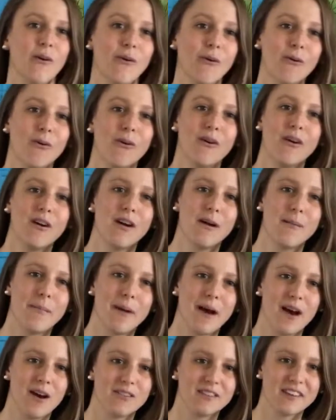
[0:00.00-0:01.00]
or
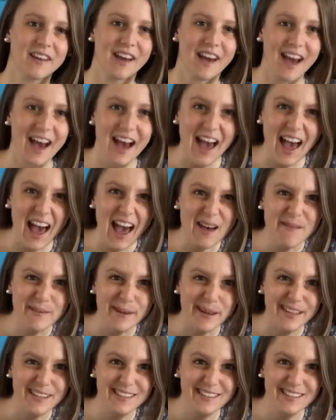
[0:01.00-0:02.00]
about a
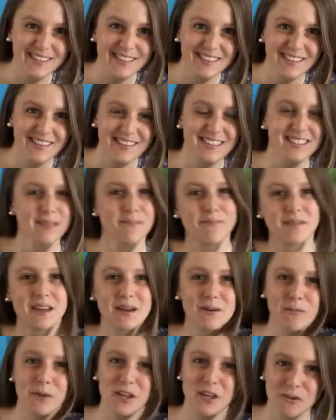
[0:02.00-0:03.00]
habit,
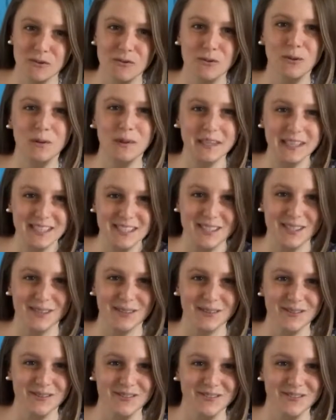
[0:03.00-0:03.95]
something we usually do.